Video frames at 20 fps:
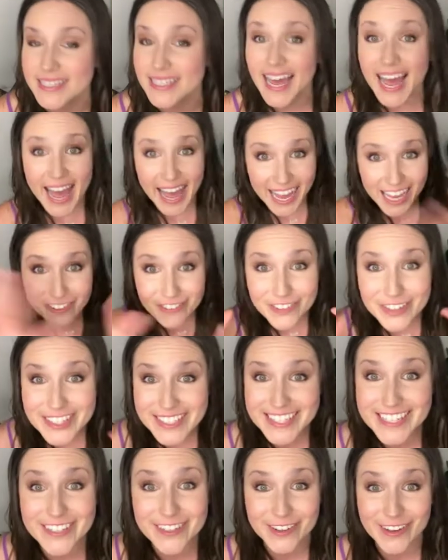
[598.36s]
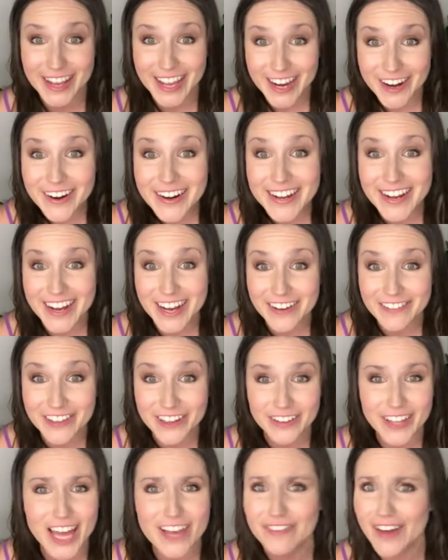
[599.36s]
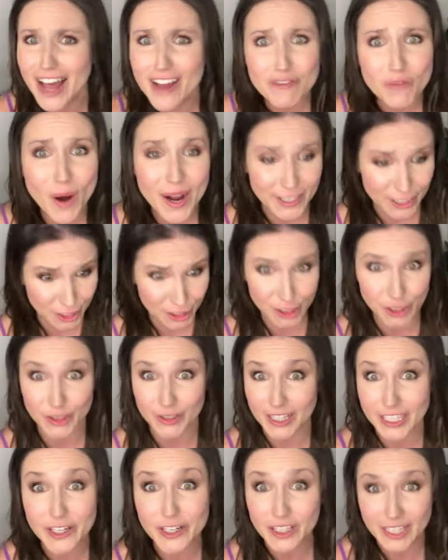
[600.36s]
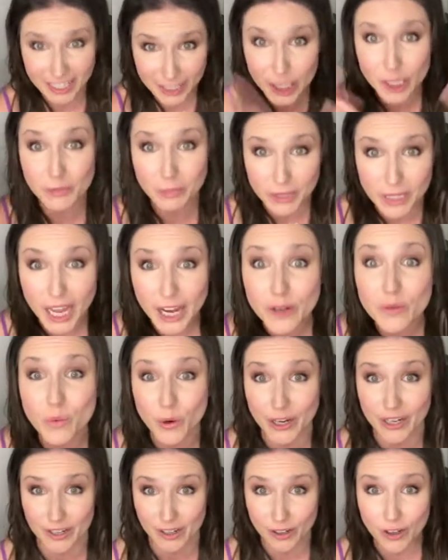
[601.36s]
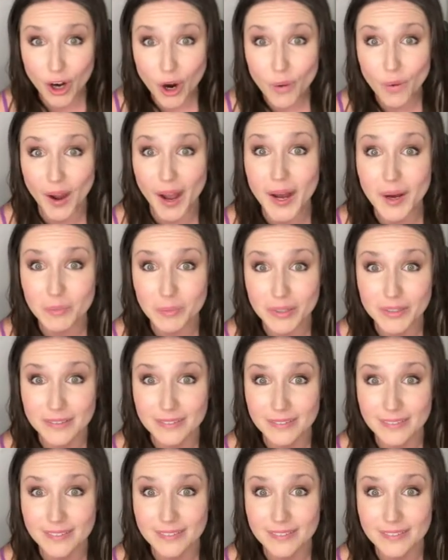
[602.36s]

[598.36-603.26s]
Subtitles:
months, every single area of their life. I've watched their blood work go up.